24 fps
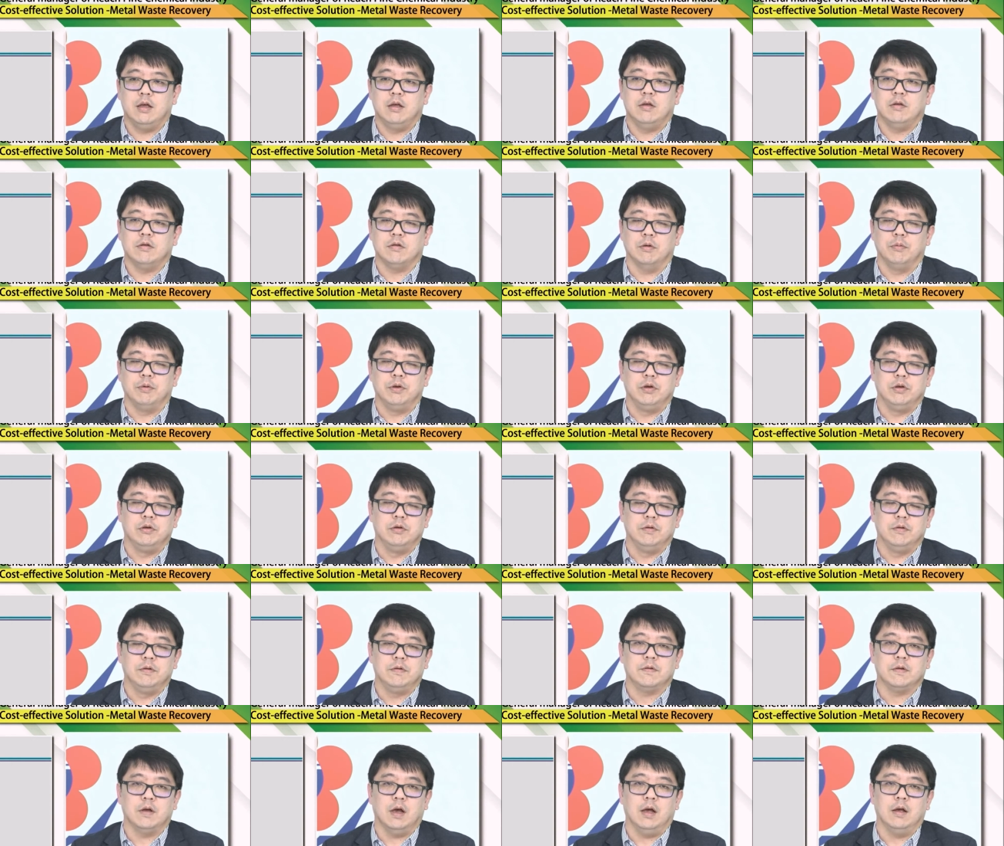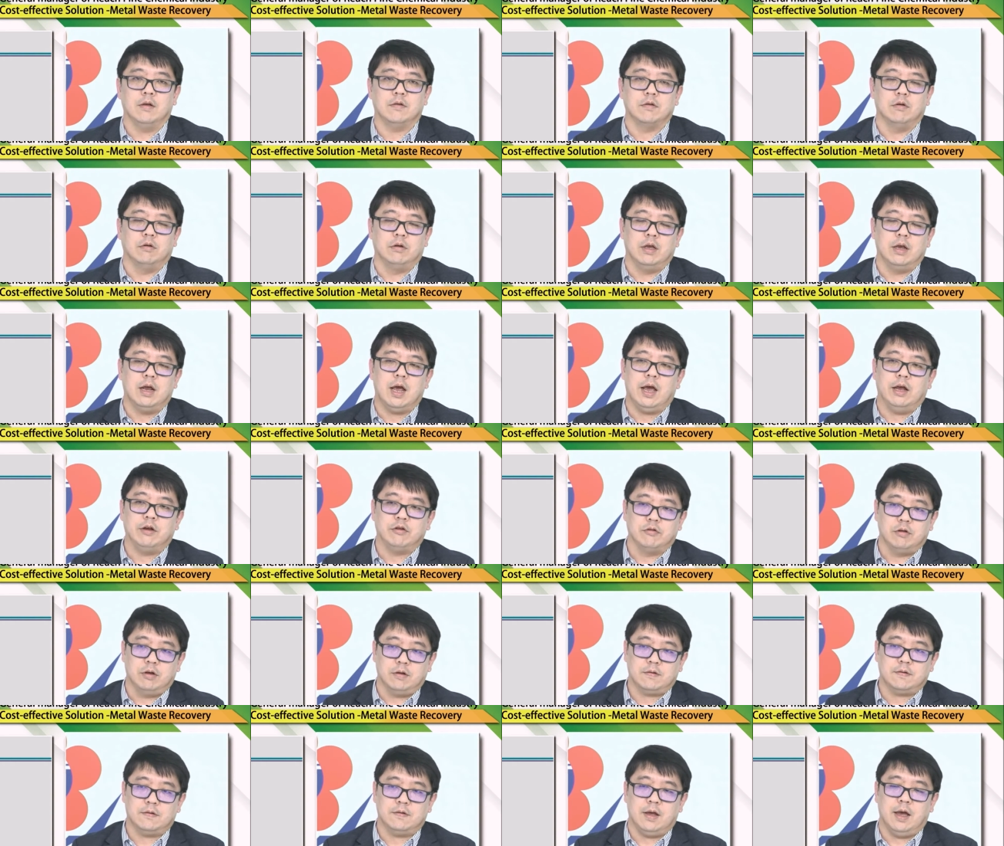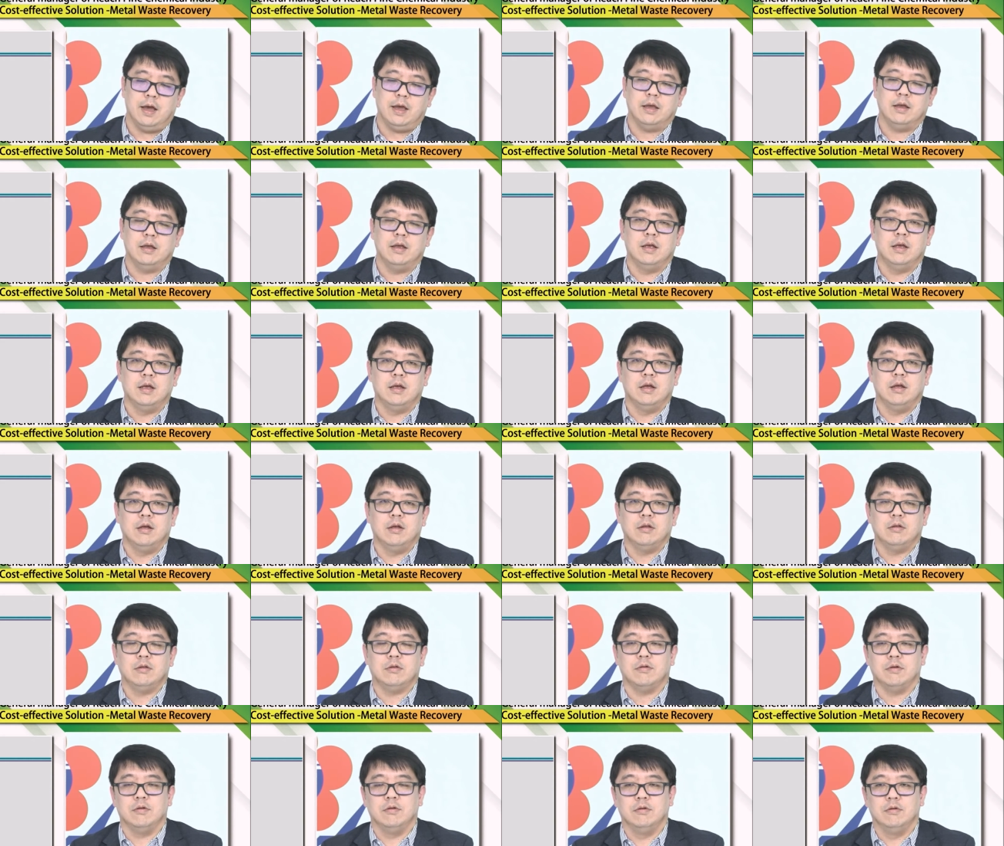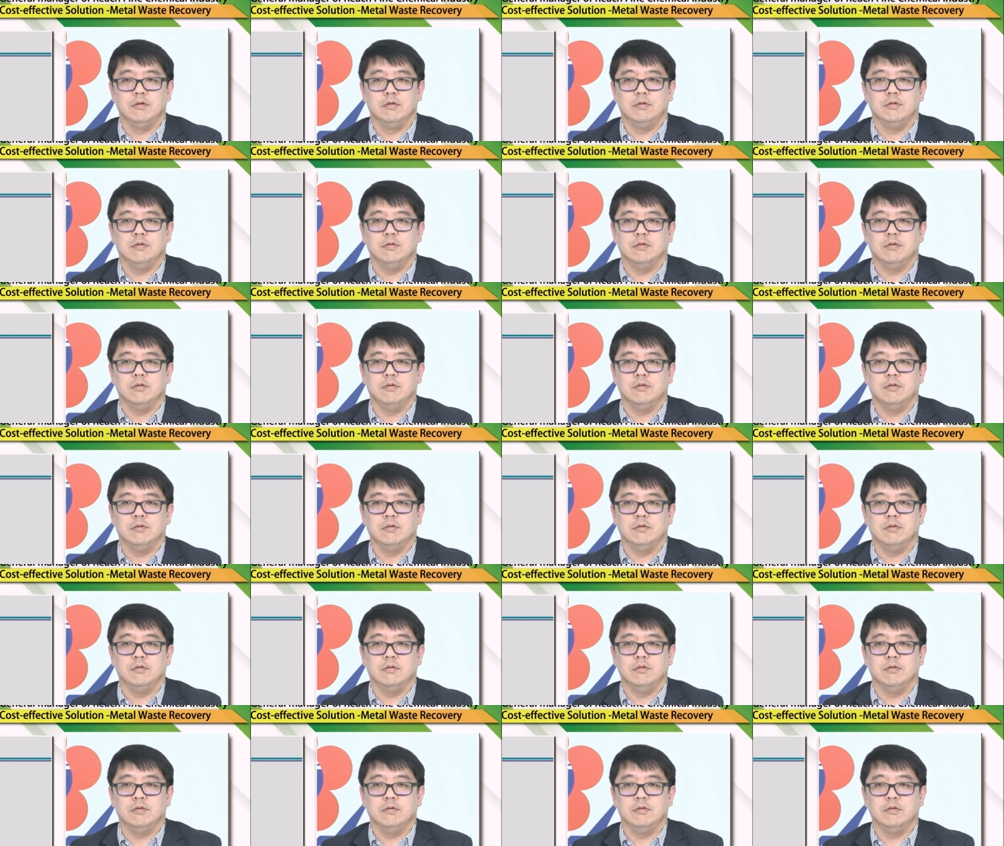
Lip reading: So we use sodium hydroxide to